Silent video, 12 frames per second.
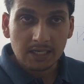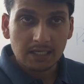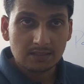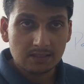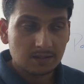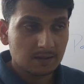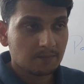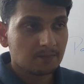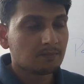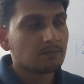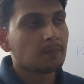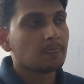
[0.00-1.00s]
days
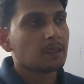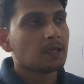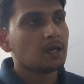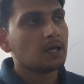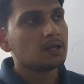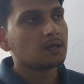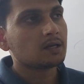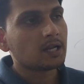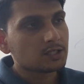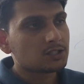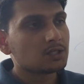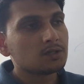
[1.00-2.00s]
in
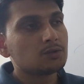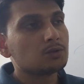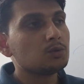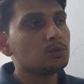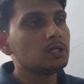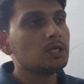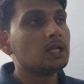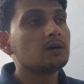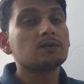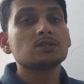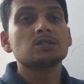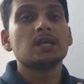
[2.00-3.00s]
connection to the
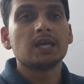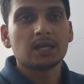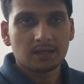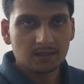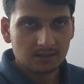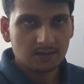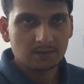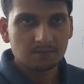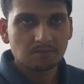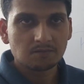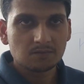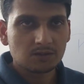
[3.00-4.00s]
Lovers' Day.
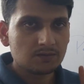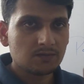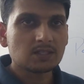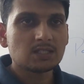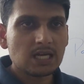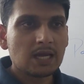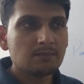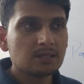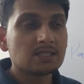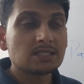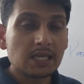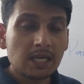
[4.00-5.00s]
For the first time, the
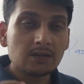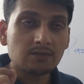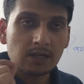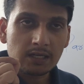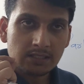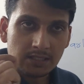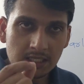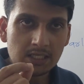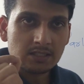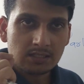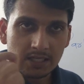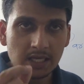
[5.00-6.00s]
Saint
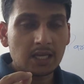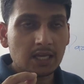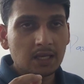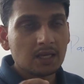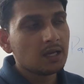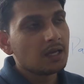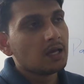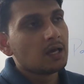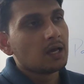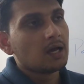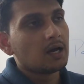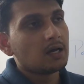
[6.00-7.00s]
Valentine's Day
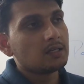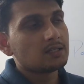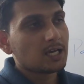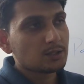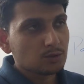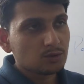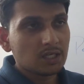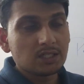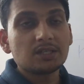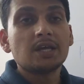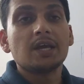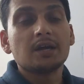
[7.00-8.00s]
is
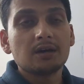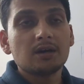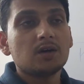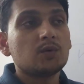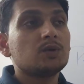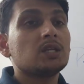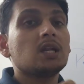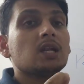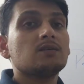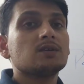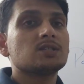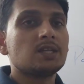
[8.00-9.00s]
associated here with the
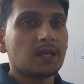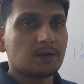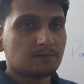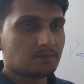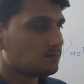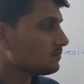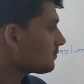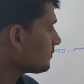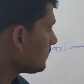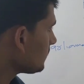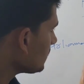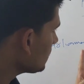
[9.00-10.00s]
Lovers' Day
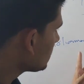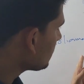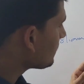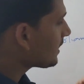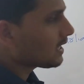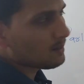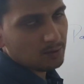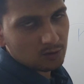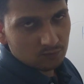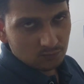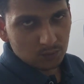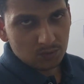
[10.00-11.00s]
in the Parliament
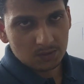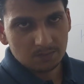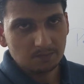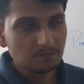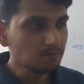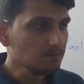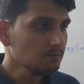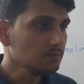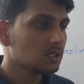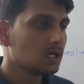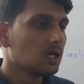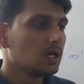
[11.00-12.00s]
of Fools.
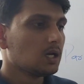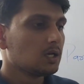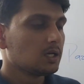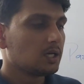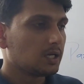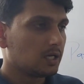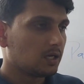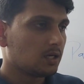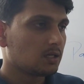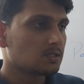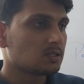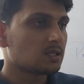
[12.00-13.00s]

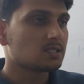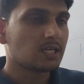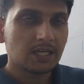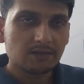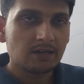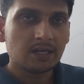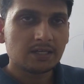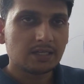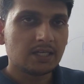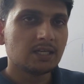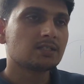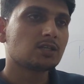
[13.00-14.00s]
The Saint
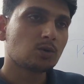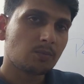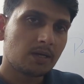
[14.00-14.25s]
Valentine is the